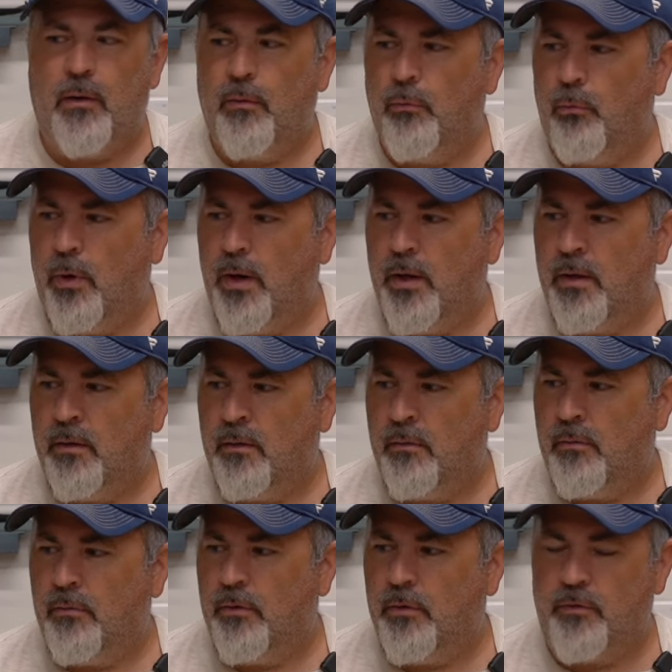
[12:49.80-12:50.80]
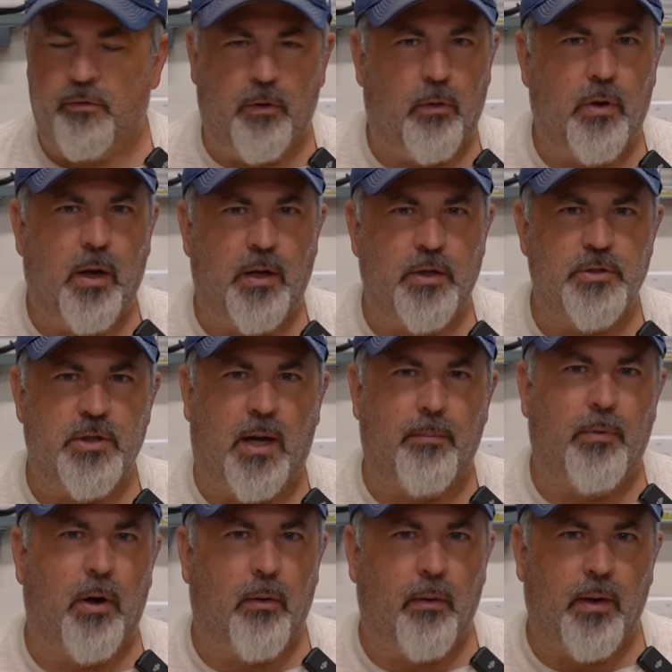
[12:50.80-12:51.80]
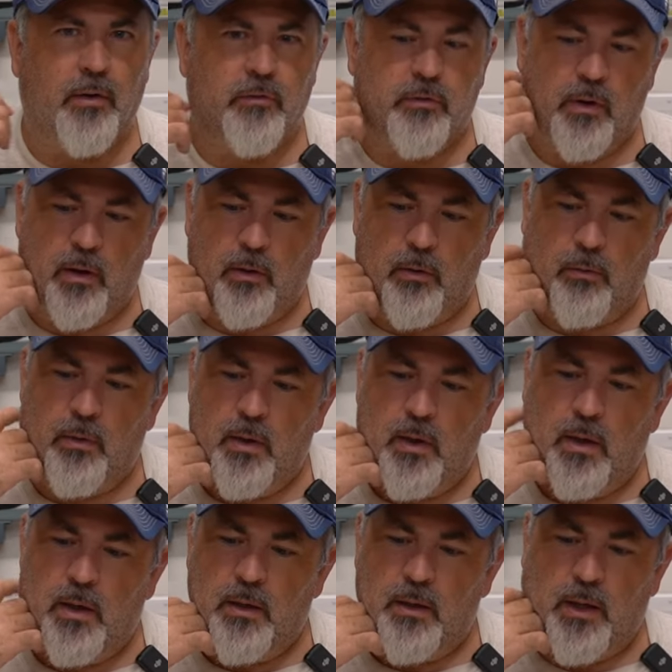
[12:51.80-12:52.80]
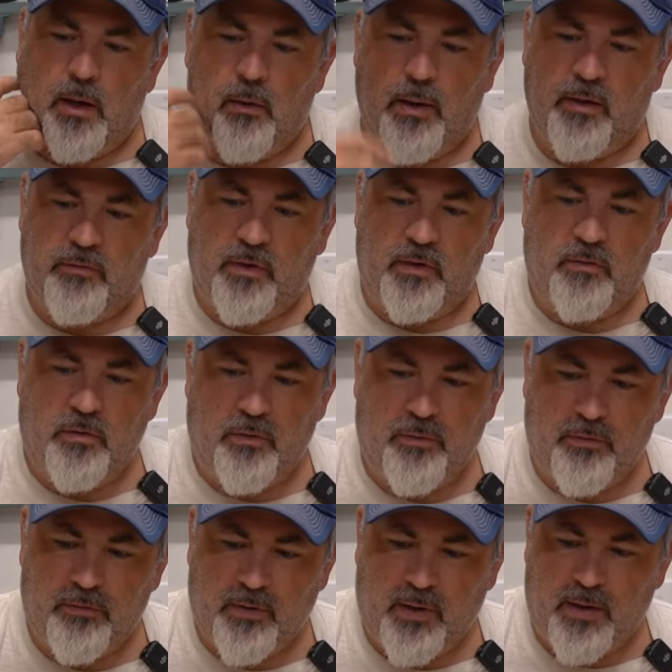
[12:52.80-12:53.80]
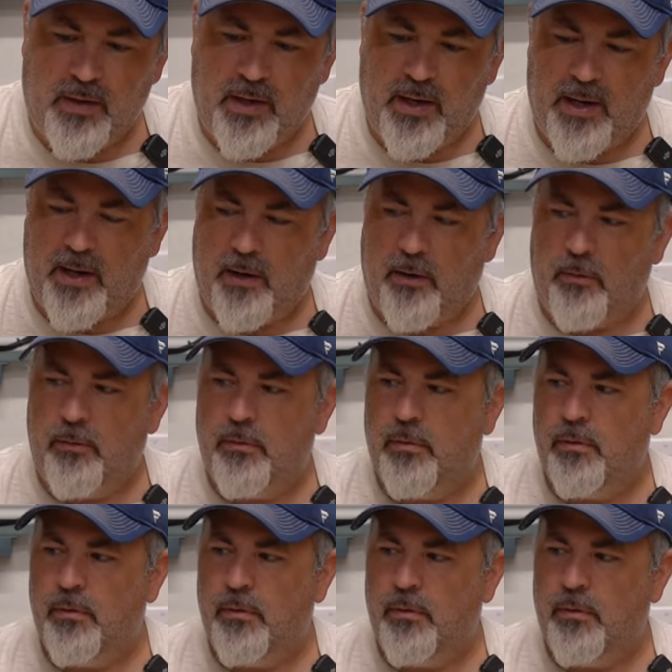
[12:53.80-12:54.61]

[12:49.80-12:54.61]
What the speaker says: when there's no cut job going. So, you know, as I turn this on now,